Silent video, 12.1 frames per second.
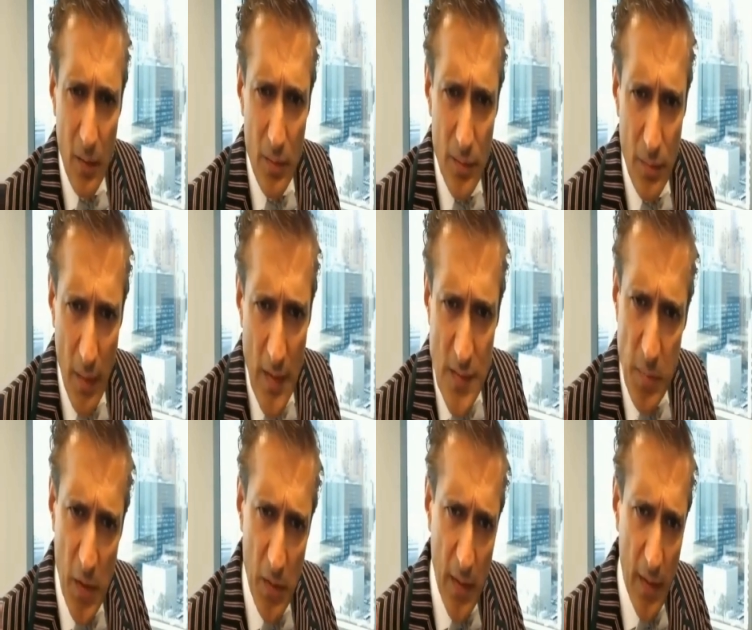you asked
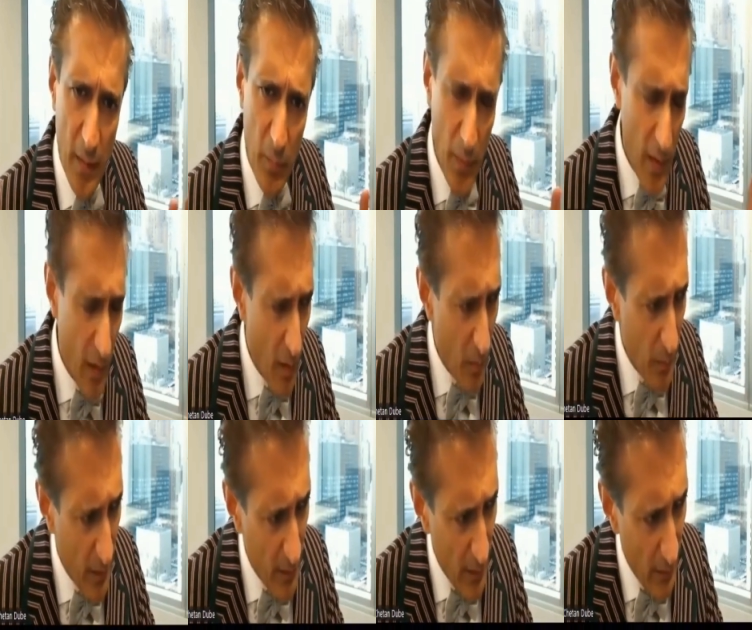about like, where are
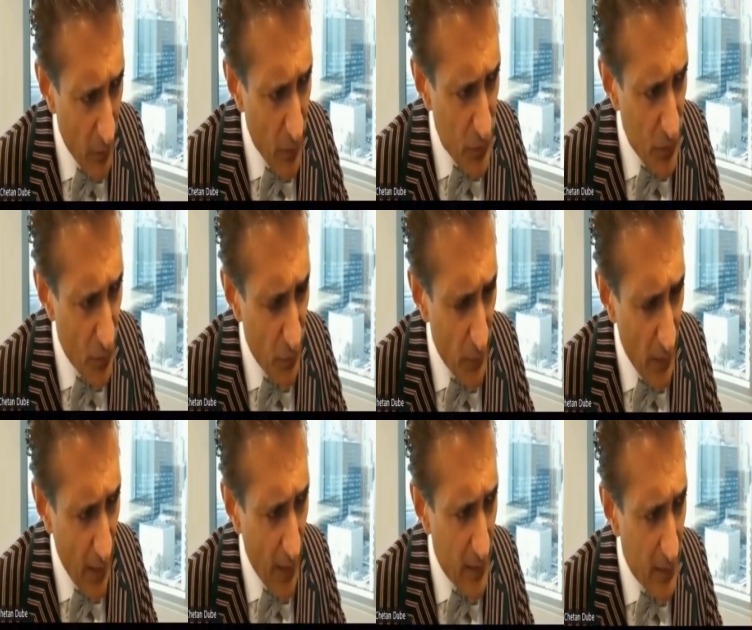we in the evolution of
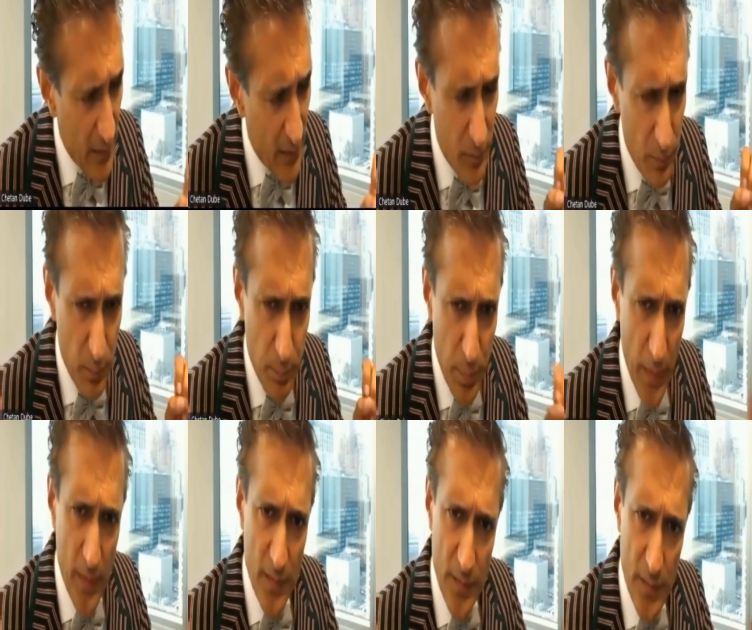AI? The
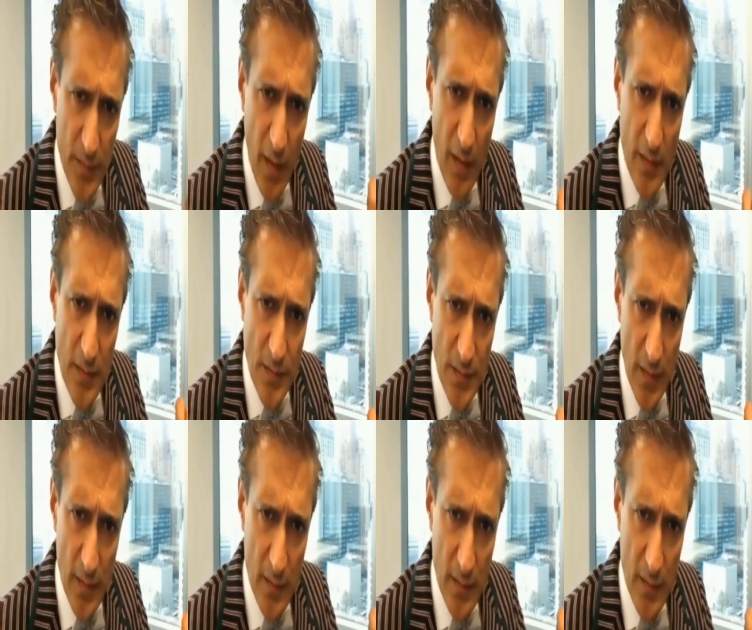biggest yardstick